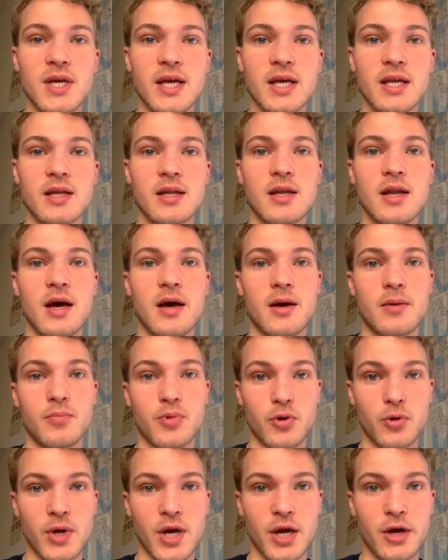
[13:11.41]
in
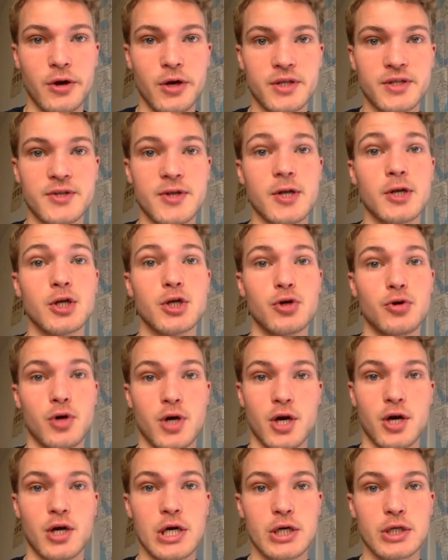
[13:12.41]
prokaryotes than in
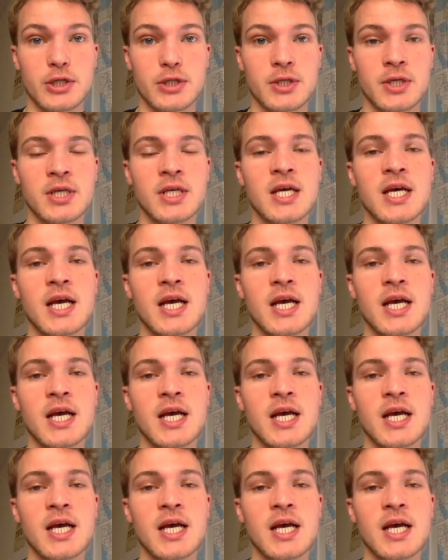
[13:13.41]
eukaryotes,